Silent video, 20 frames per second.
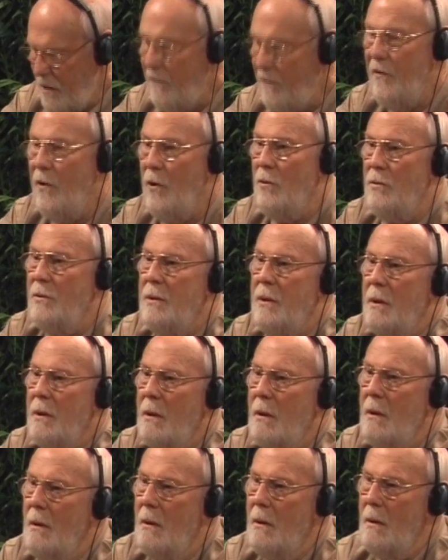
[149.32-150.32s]
a vote,
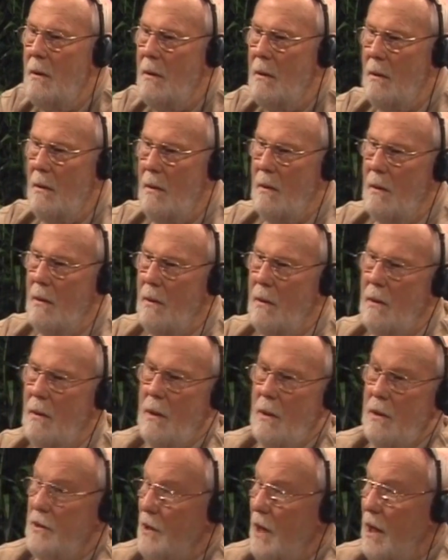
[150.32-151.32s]

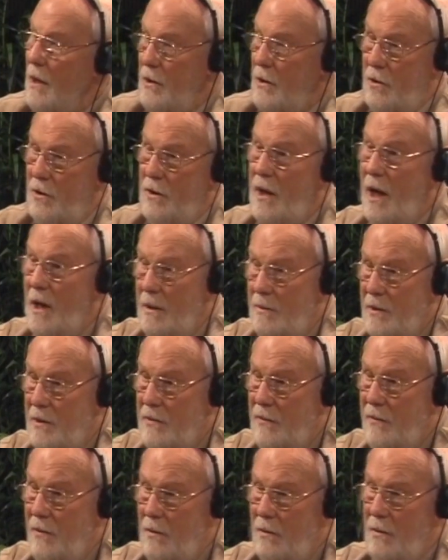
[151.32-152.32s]
it's not a
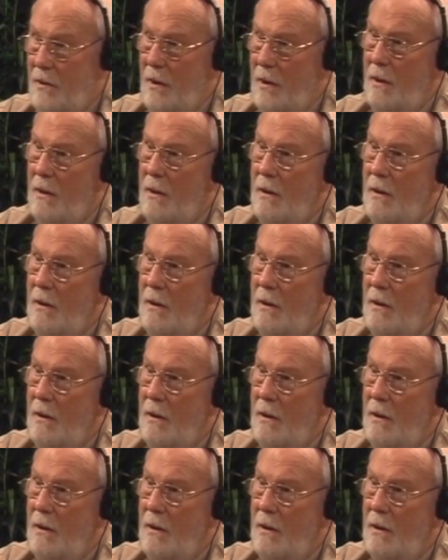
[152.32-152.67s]
unanimous vote.